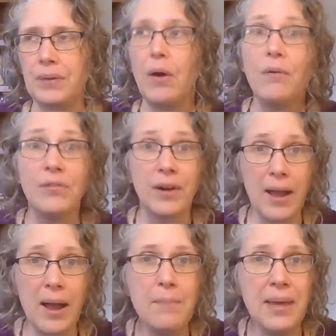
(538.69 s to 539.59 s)

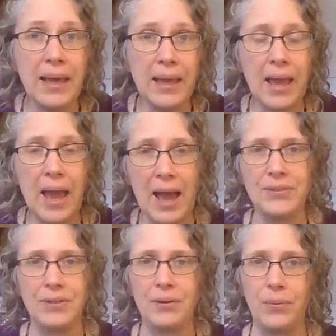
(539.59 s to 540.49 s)
overcoming
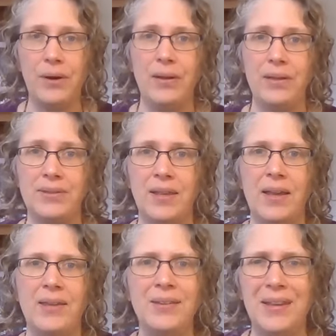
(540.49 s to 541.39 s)
as Aquarius
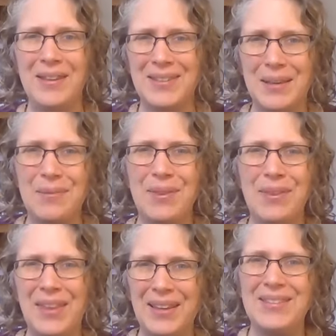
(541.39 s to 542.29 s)
Sun, uh, some of the
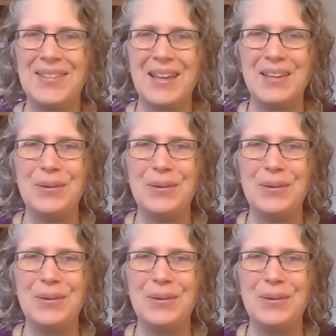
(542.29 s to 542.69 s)
things that